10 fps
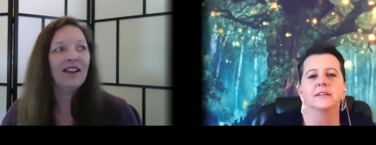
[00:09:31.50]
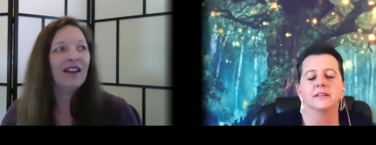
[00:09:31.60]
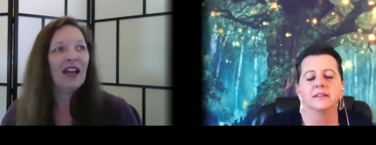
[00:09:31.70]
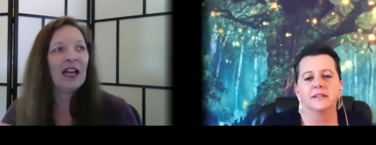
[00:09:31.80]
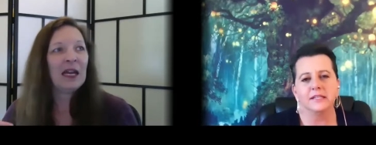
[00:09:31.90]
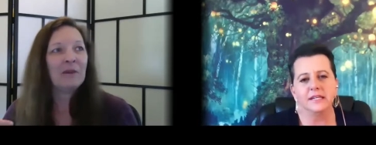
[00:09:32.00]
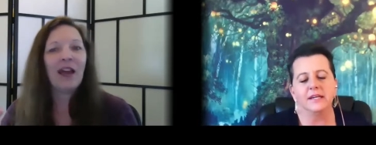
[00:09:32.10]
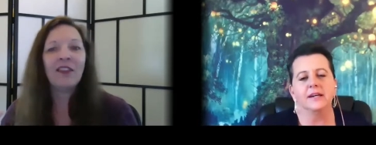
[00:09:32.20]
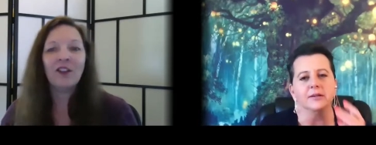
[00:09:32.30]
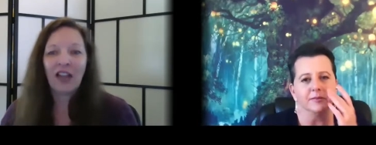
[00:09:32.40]
Speaker 1: um,
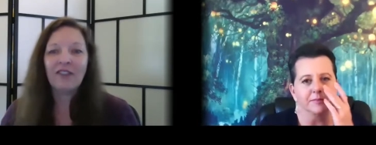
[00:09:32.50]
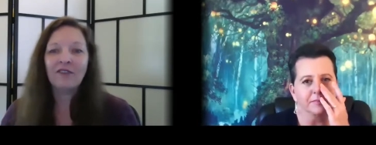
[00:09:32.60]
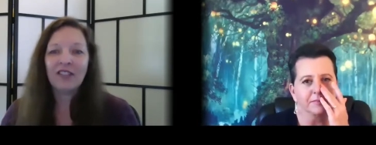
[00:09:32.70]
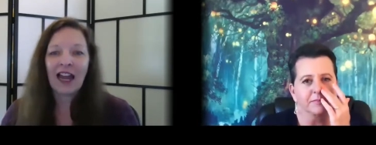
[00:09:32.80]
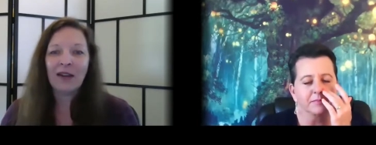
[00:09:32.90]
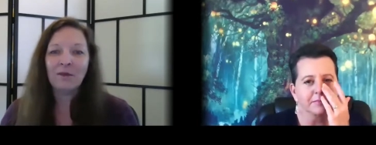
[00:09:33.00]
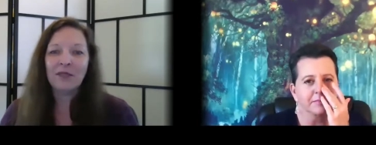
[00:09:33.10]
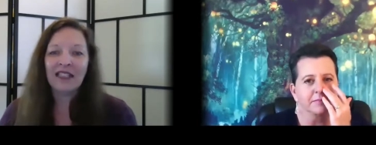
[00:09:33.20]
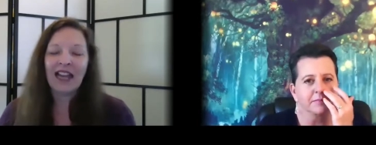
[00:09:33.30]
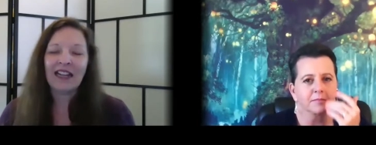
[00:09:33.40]
yeah. other lifetimes
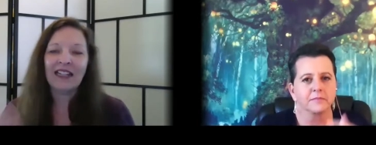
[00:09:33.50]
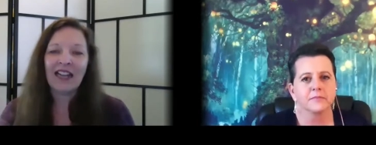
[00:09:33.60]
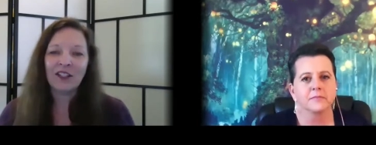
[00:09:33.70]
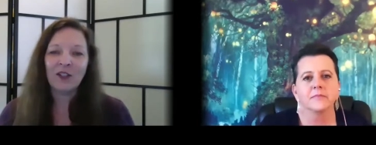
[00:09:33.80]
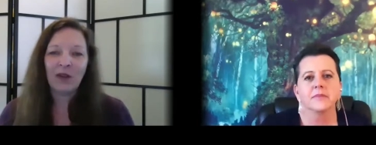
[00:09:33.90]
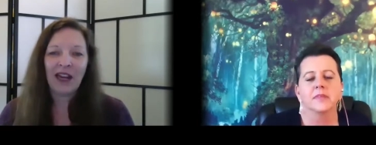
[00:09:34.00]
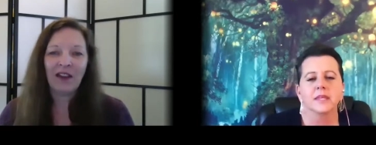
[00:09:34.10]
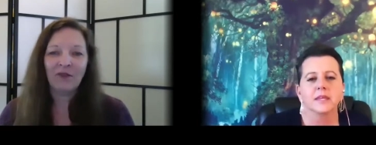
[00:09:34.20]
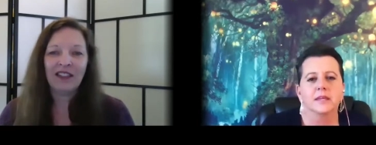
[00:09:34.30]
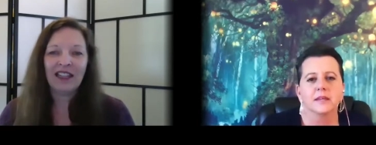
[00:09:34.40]
and that connection we
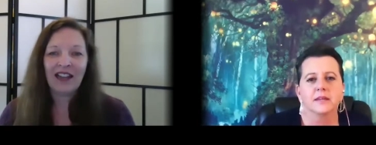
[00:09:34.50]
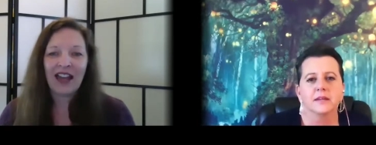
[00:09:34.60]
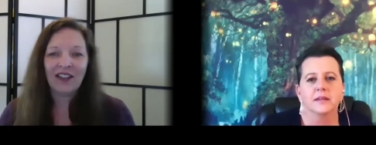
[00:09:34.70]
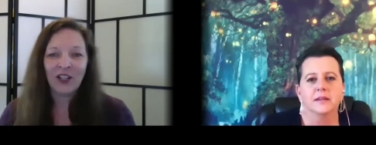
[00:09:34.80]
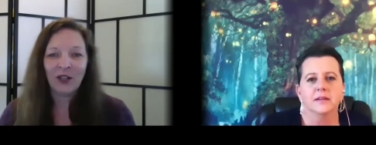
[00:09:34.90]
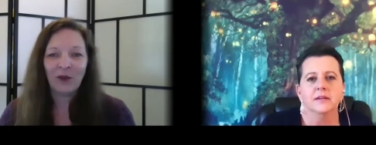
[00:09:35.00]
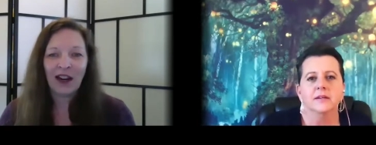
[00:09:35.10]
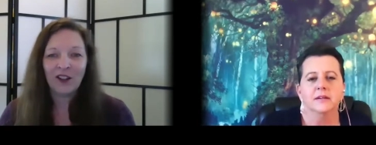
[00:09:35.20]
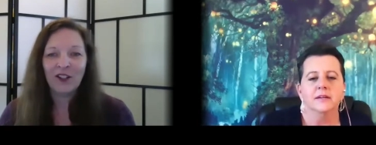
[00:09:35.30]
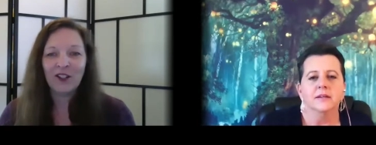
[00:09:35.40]
have with the Akashic
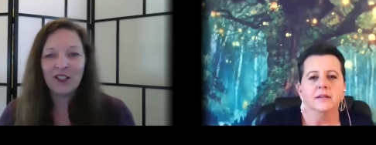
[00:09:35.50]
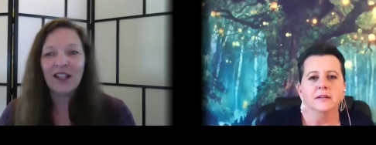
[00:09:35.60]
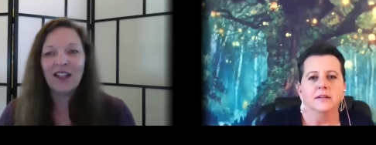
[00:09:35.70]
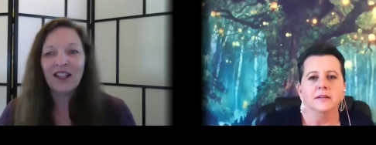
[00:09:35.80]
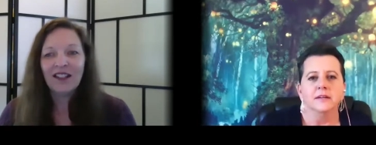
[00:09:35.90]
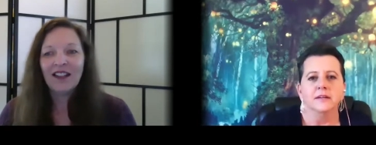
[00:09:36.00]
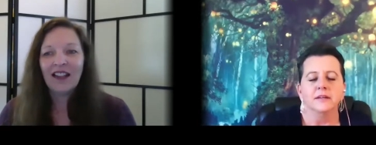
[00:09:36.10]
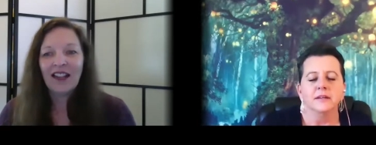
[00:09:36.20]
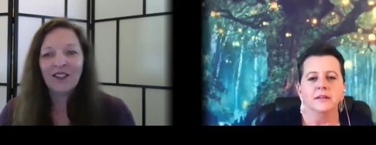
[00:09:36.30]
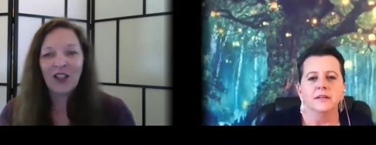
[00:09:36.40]
records.
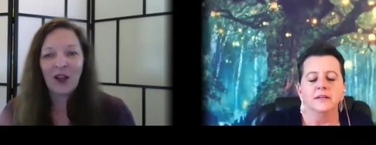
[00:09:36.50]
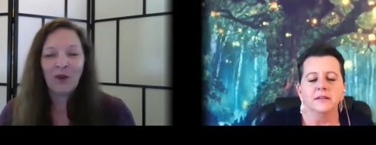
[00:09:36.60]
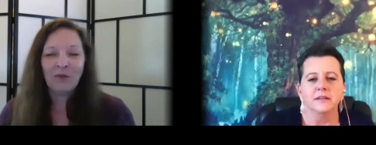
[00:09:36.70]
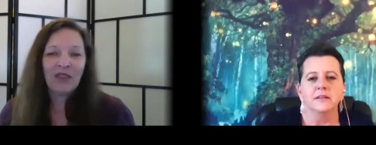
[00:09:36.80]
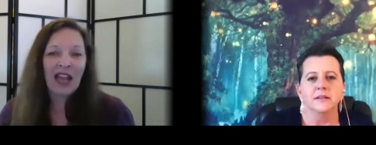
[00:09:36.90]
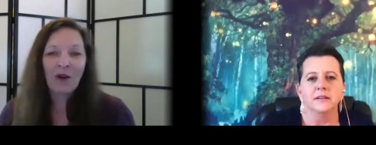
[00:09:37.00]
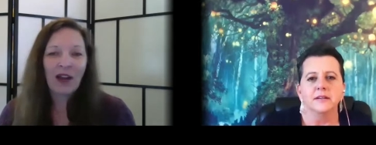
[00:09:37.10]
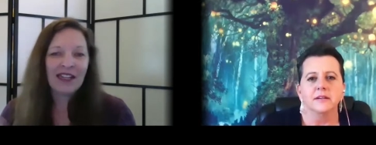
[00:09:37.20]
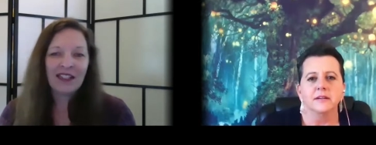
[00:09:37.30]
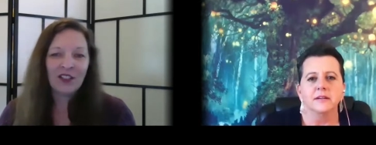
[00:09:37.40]
And so now
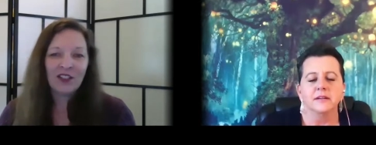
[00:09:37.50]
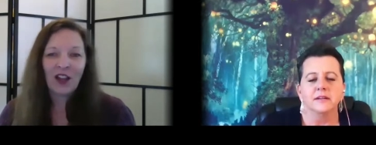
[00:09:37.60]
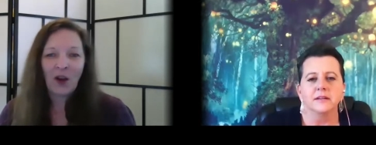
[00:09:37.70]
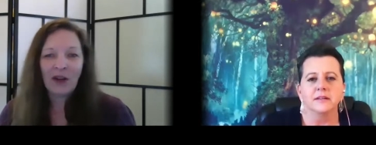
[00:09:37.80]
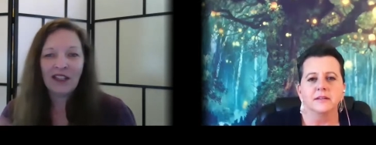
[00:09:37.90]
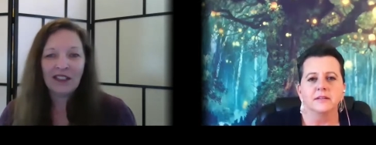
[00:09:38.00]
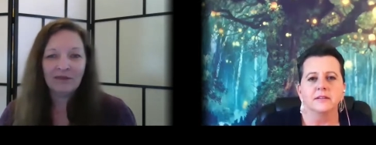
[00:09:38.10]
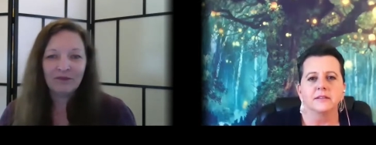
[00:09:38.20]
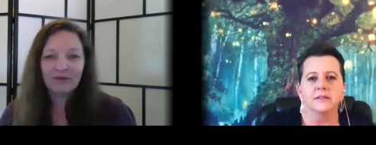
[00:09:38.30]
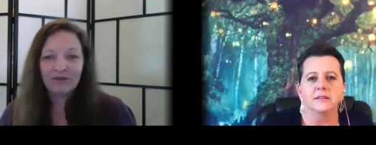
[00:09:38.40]
I can just go in
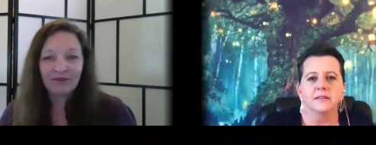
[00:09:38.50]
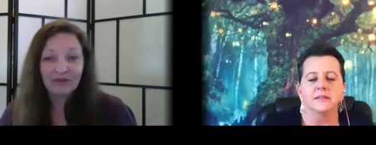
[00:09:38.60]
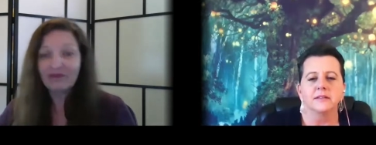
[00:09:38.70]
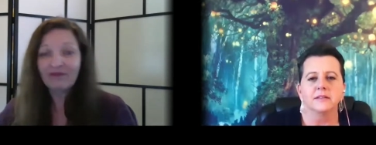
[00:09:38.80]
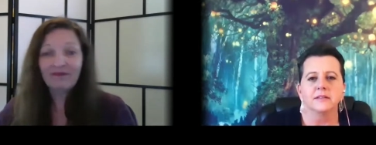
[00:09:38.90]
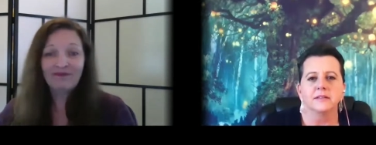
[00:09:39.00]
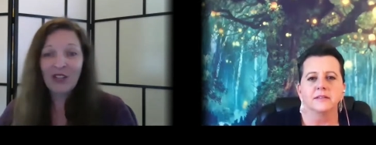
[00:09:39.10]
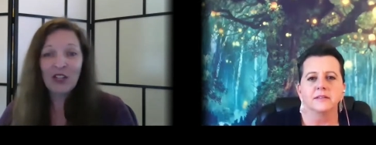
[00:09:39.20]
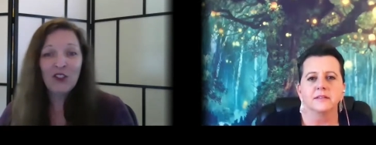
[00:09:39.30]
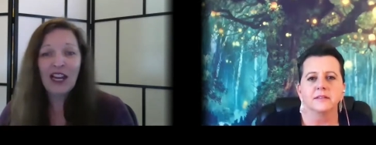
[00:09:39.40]
and
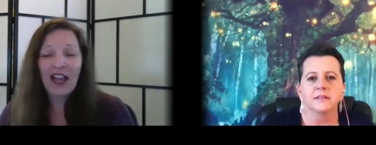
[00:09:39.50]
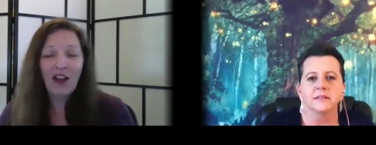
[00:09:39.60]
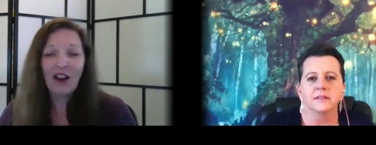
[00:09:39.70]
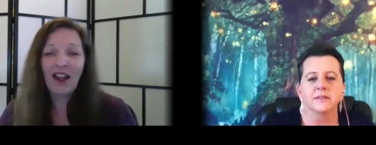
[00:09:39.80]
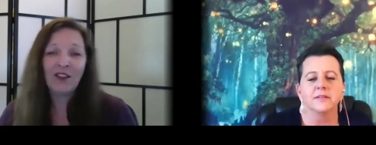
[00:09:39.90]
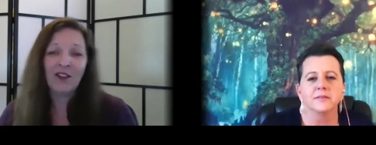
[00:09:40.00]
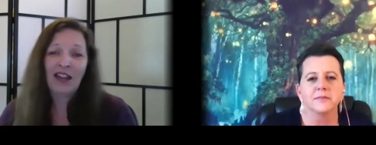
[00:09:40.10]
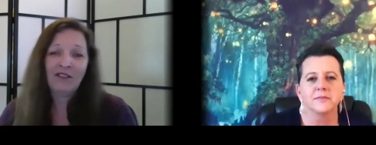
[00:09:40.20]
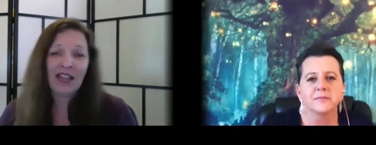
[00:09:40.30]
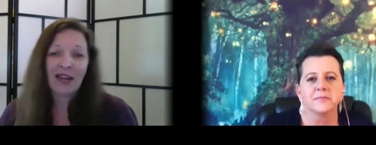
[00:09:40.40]
check out other
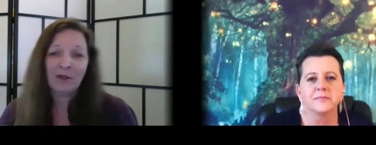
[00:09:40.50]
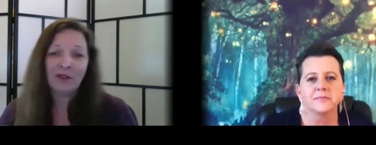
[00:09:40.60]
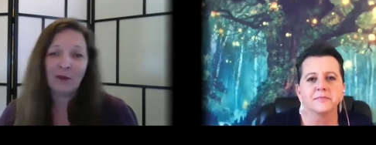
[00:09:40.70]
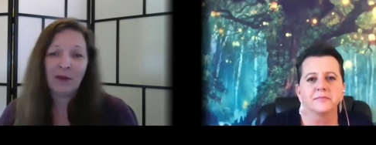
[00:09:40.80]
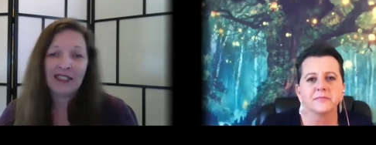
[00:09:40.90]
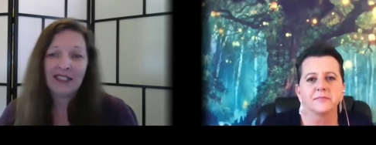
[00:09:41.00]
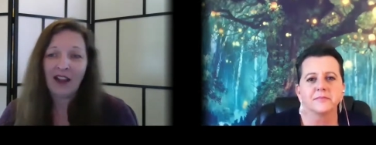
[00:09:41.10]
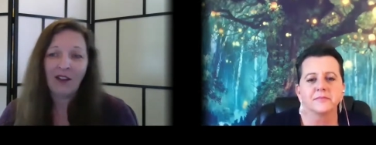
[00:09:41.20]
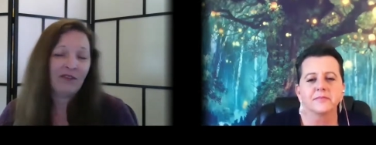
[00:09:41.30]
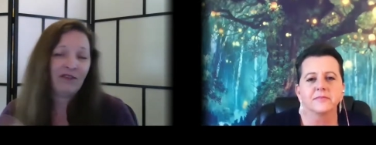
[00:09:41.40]
lifetimes for
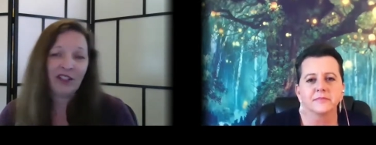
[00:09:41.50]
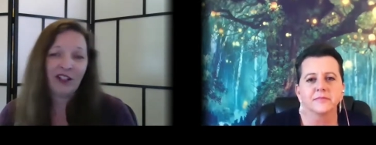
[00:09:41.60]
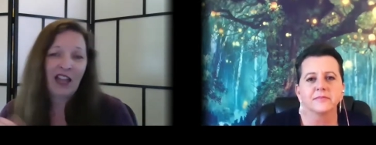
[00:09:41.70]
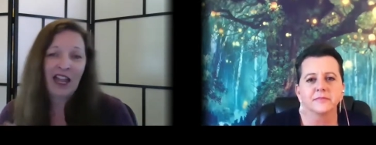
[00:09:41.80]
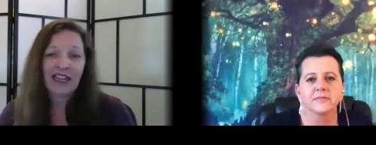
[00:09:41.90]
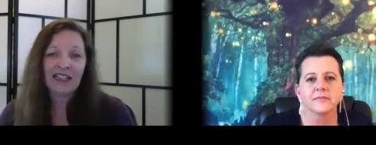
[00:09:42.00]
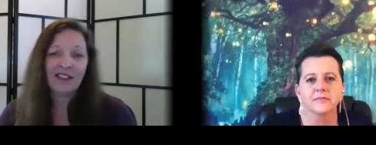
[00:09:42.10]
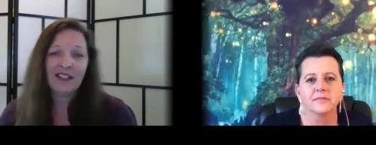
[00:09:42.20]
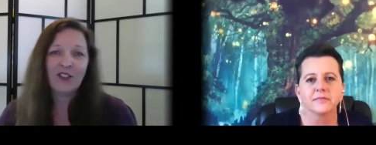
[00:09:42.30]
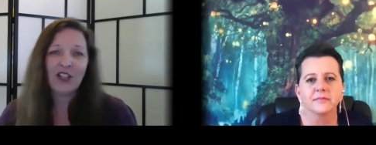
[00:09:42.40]
myself or
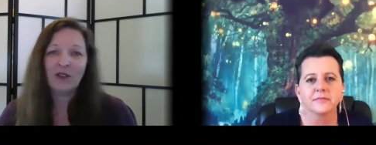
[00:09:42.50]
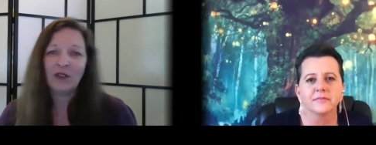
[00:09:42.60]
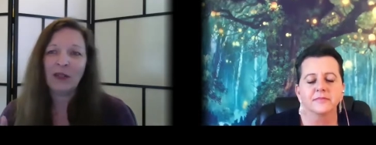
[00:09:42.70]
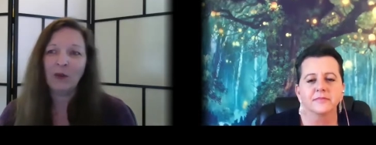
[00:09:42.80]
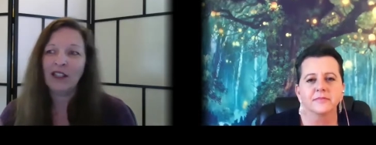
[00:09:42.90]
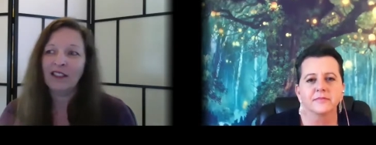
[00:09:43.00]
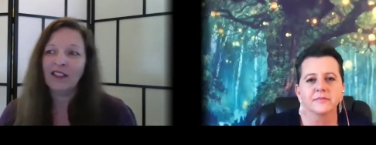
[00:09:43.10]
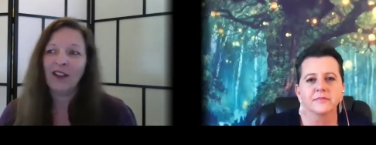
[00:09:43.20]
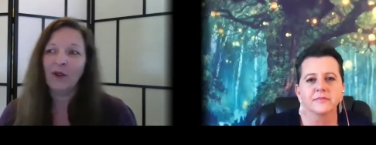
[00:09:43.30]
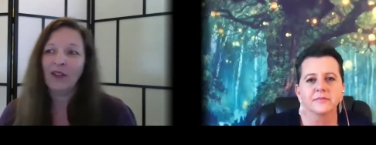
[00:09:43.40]
clients. They're generally ones
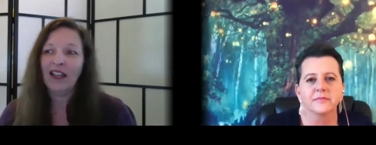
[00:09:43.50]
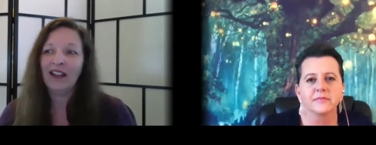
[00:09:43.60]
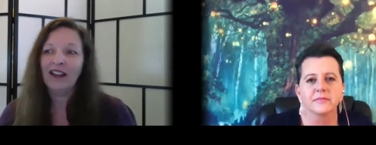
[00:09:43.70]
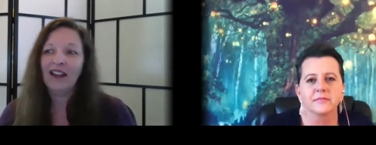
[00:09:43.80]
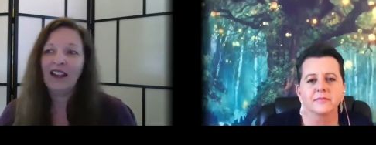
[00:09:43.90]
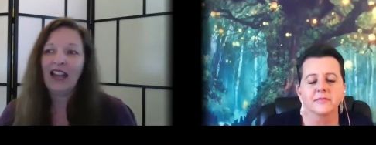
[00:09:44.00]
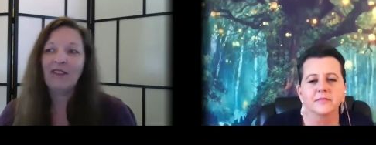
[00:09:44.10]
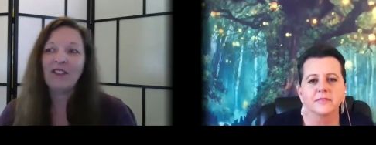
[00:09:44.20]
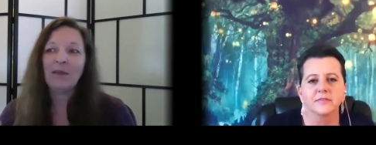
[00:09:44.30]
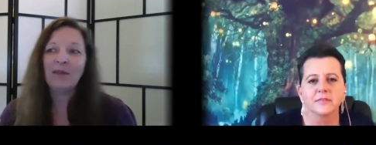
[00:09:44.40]
though that
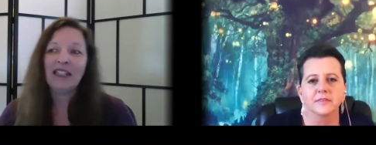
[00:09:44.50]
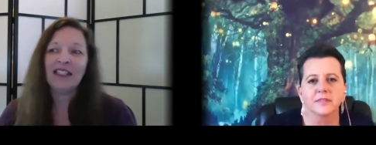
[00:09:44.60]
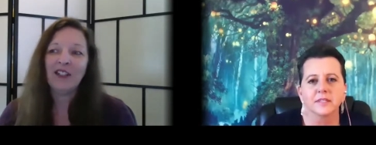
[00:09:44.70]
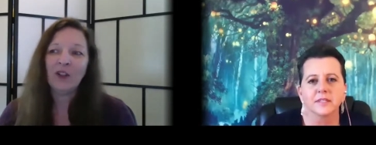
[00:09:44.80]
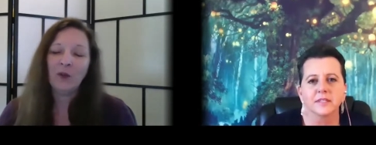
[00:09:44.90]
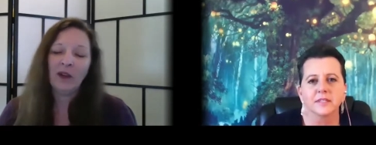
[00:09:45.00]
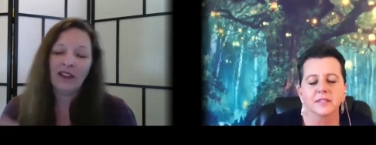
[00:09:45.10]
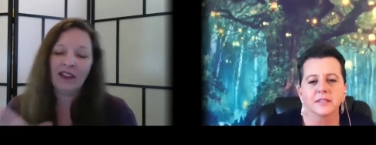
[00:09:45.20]
have something to do with